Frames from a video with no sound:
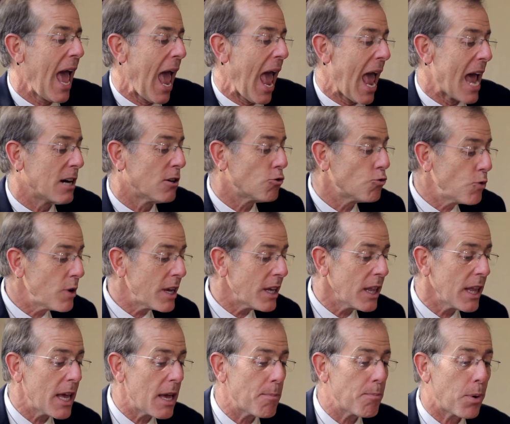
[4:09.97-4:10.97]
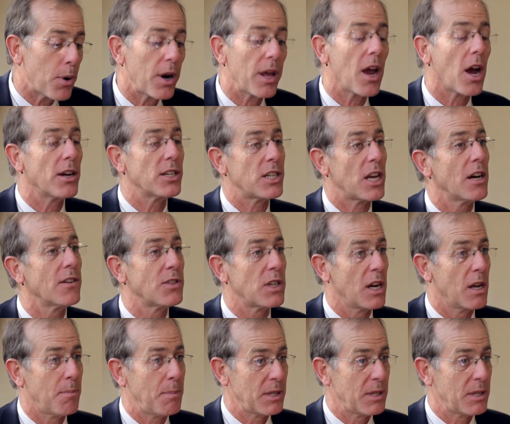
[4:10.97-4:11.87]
and really putting ourselves in a